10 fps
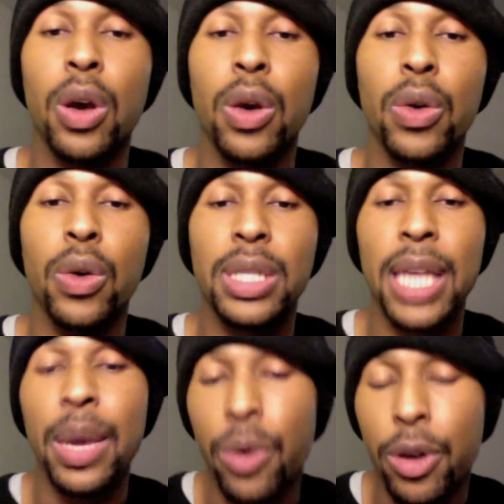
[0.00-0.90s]

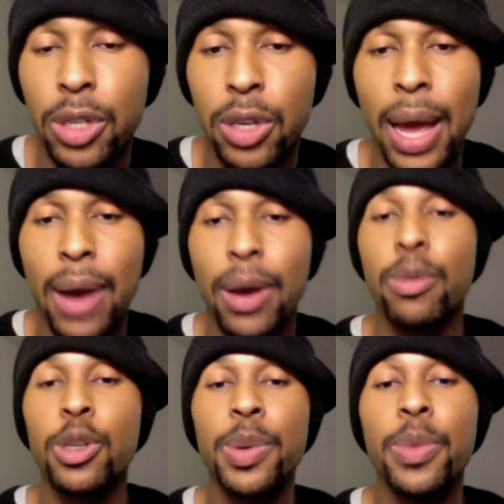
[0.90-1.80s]
state workers are out, and
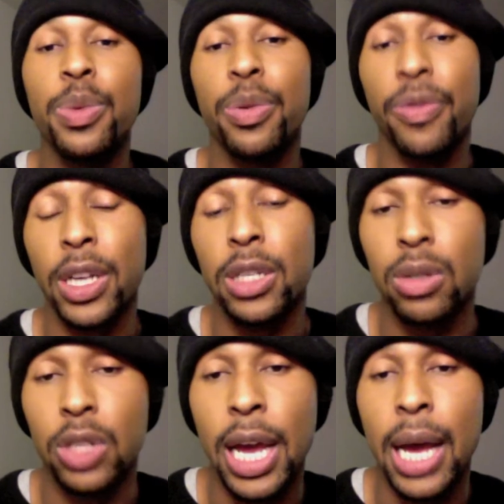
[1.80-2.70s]
most people's professional
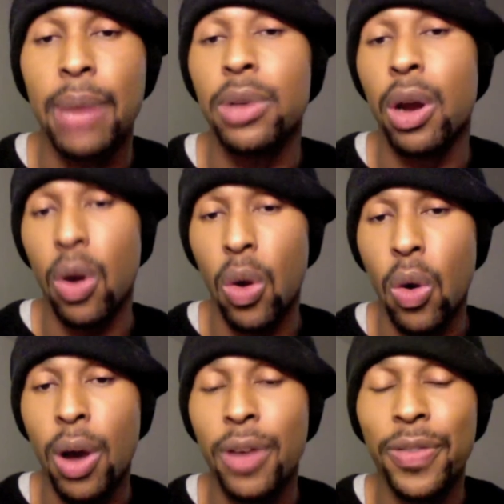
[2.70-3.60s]
jobs are
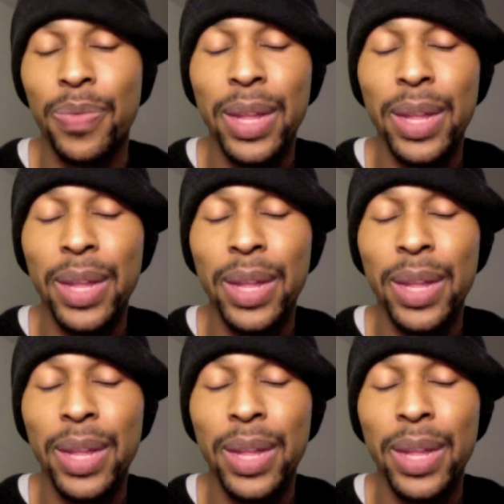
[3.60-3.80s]
off.